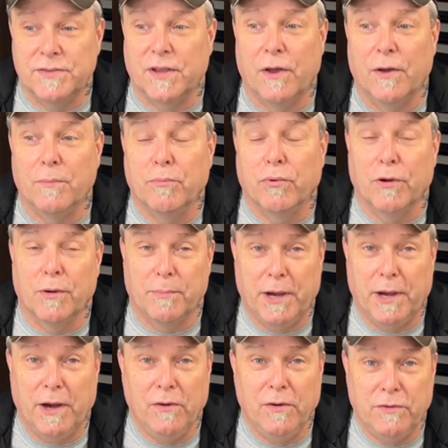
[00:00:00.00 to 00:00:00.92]
So
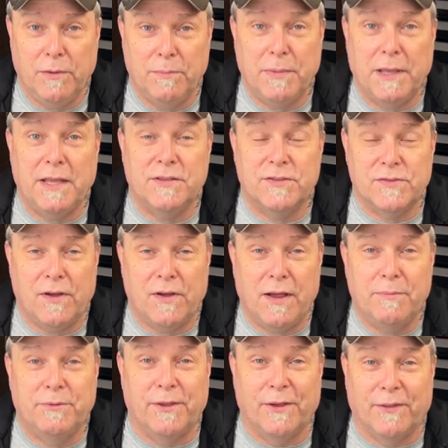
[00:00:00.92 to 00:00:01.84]
prepare to be
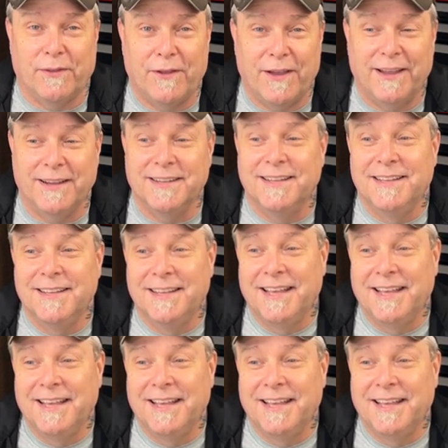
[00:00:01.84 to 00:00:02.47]
stopped a lot